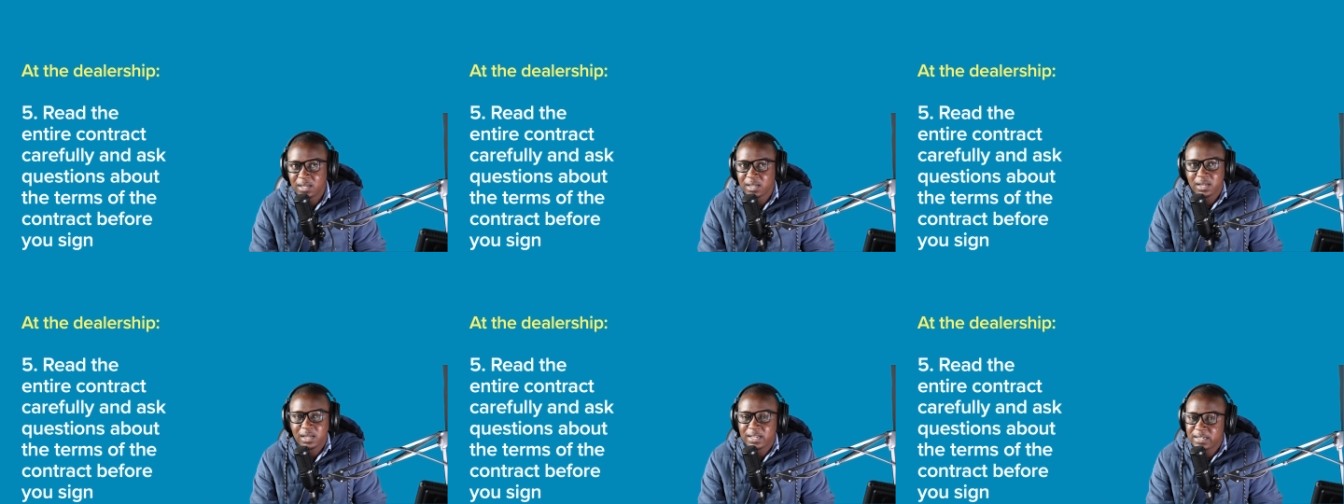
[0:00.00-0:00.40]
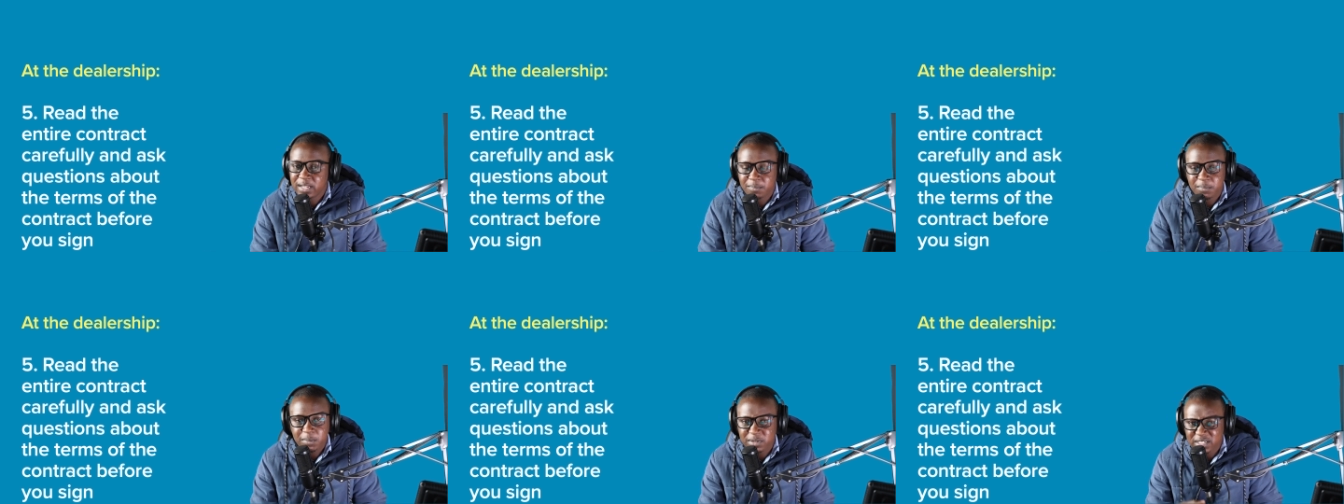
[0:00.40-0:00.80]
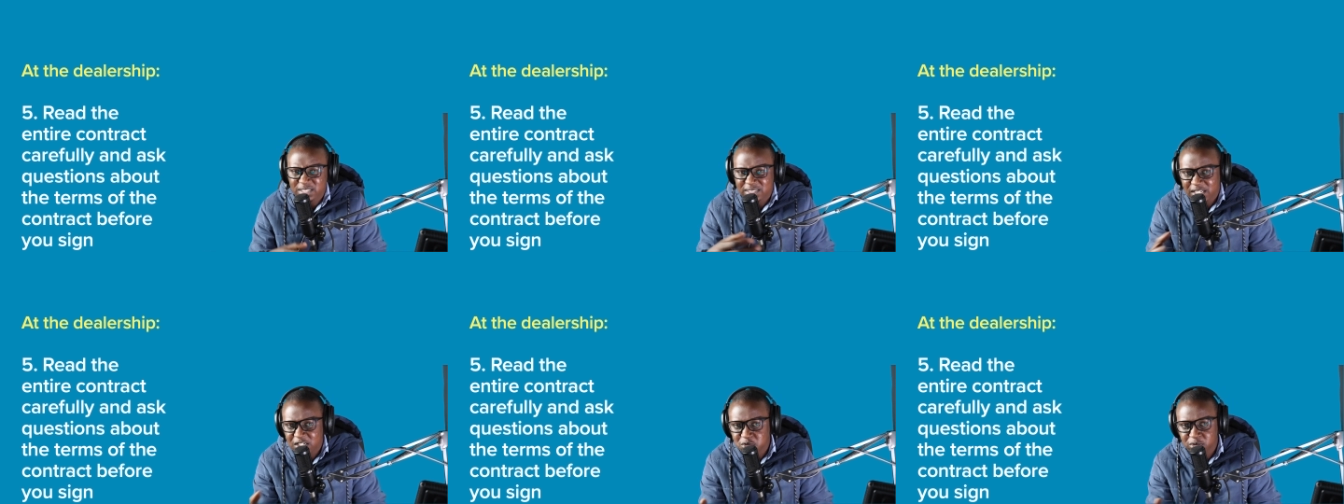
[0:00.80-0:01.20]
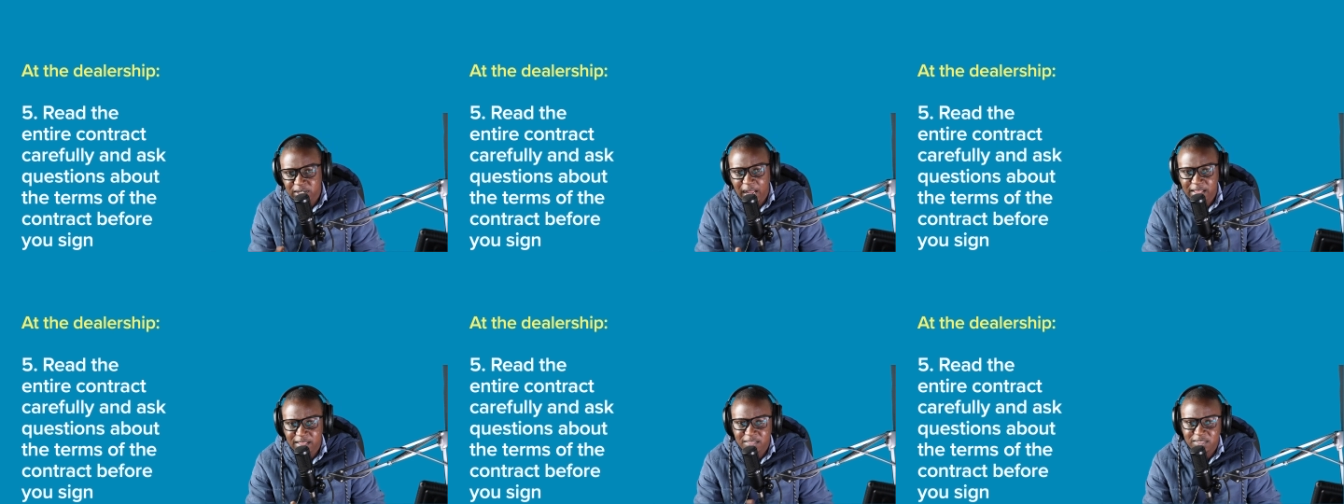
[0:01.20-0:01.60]
and then maybe research on
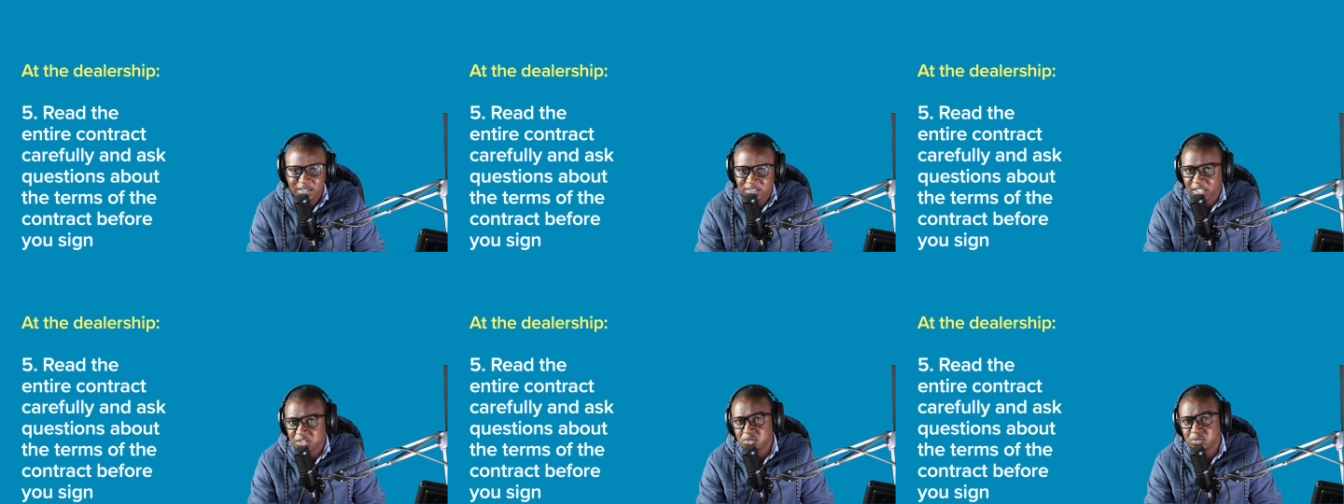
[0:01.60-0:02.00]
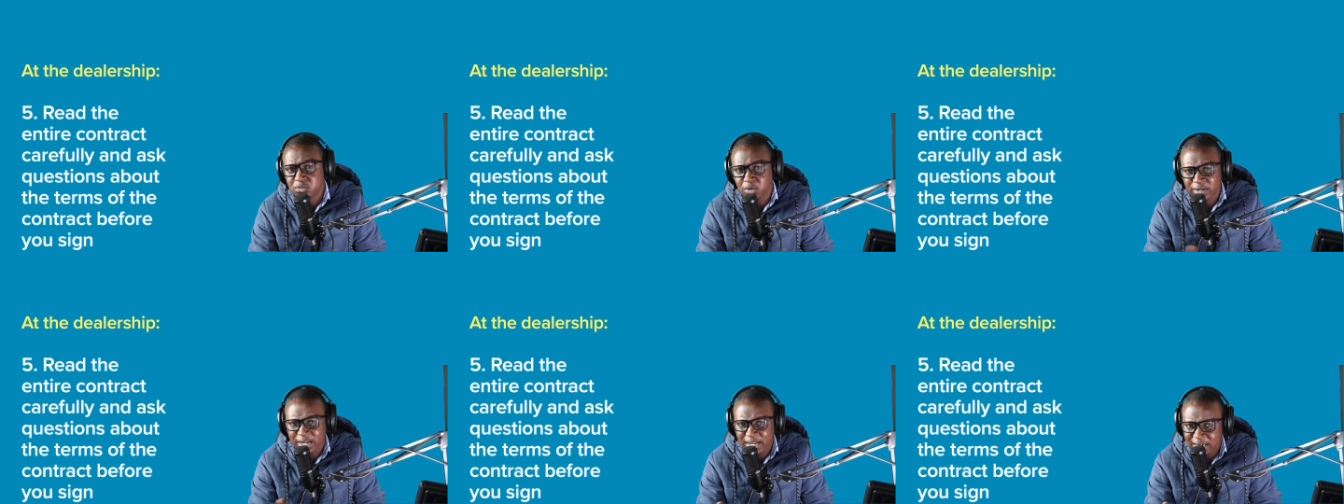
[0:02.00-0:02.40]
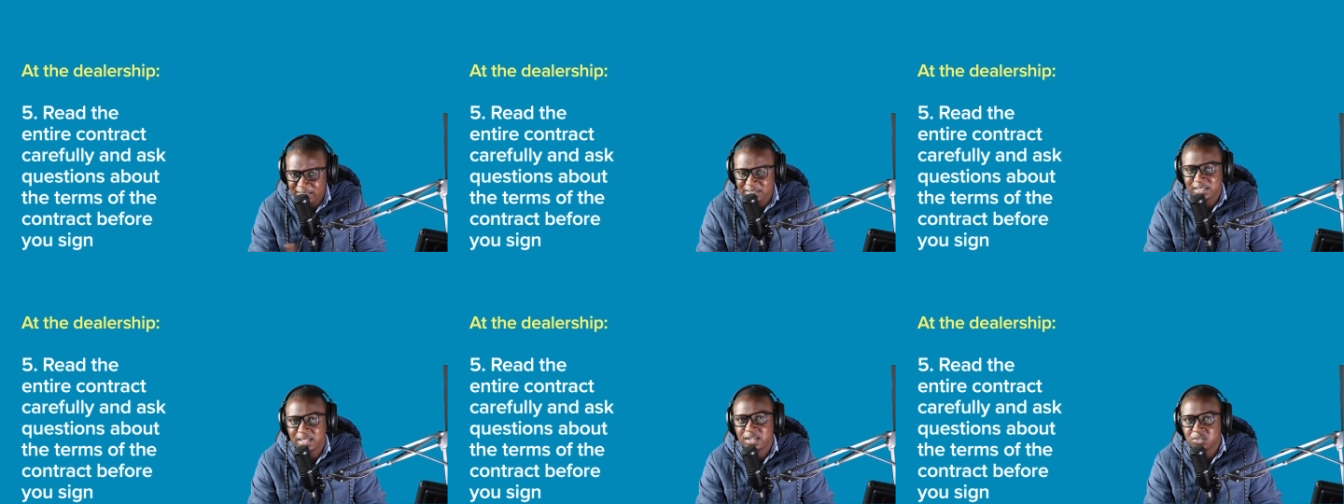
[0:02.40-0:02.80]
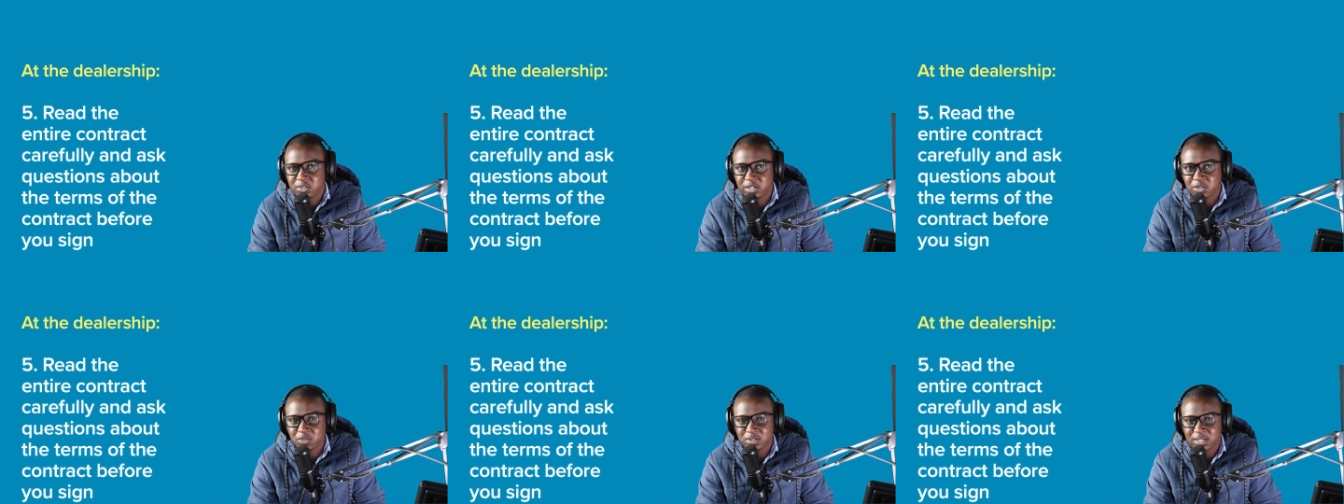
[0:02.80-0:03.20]
other things that you don't understand on the
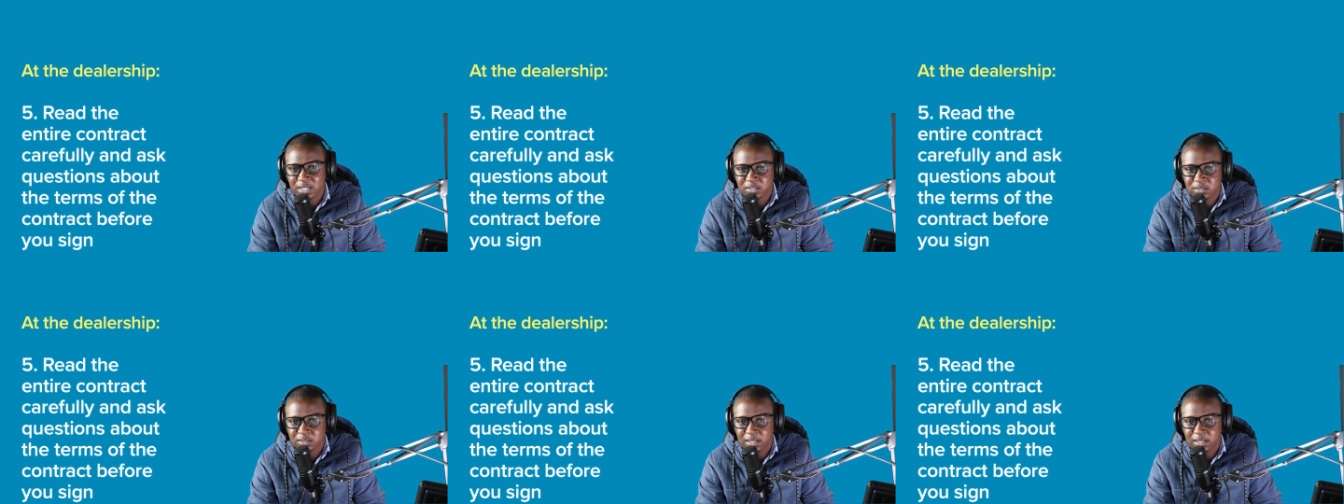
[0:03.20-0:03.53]
contract,